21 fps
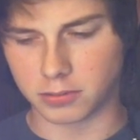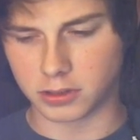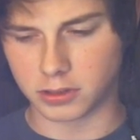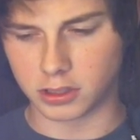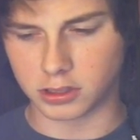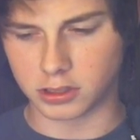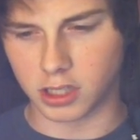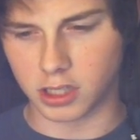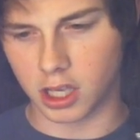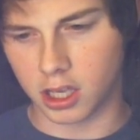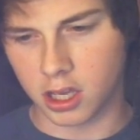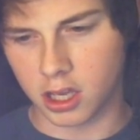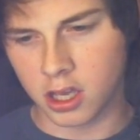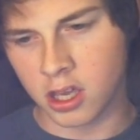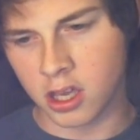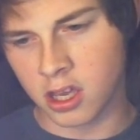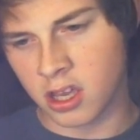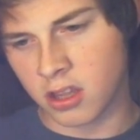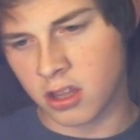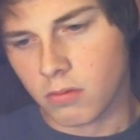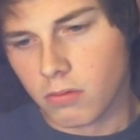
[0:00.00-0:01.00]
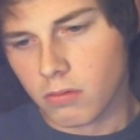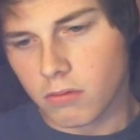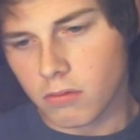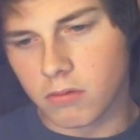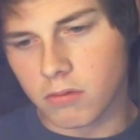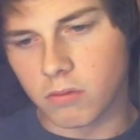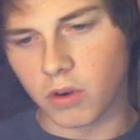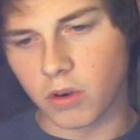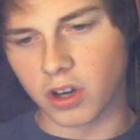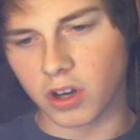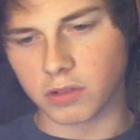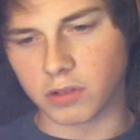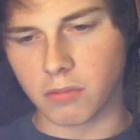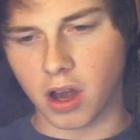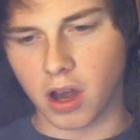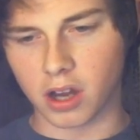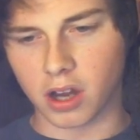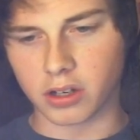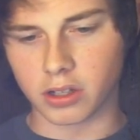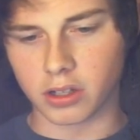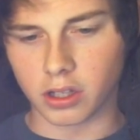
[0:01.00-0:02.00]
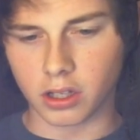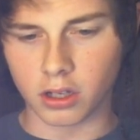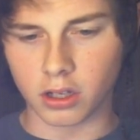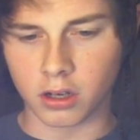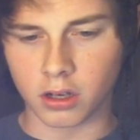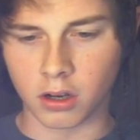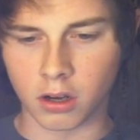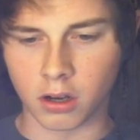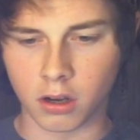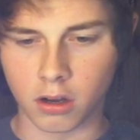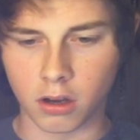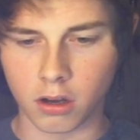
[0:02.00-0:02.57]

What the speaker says: He's like, where's my deal?